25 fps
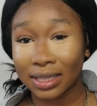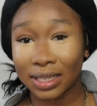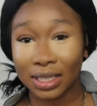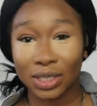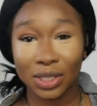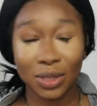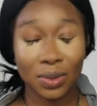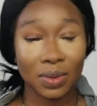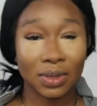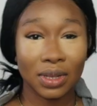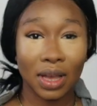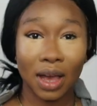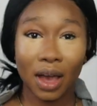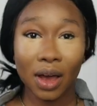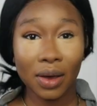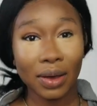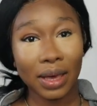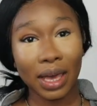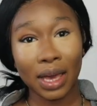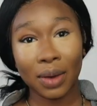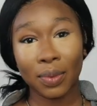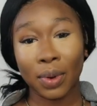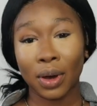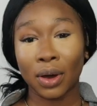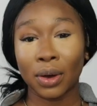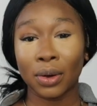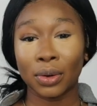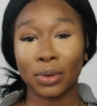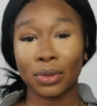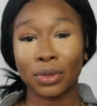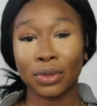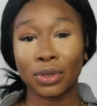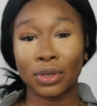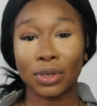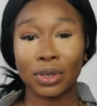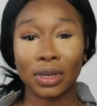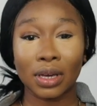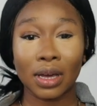Then she was like, okay, well,
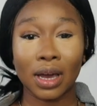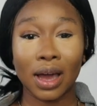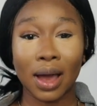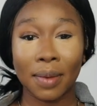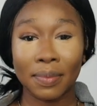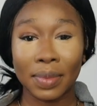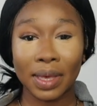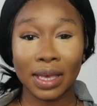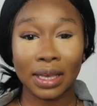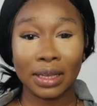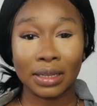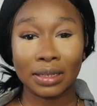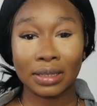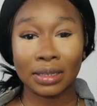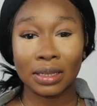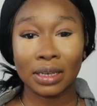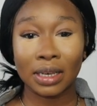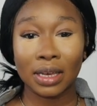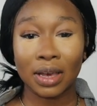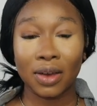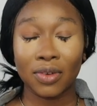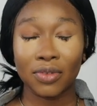you can come in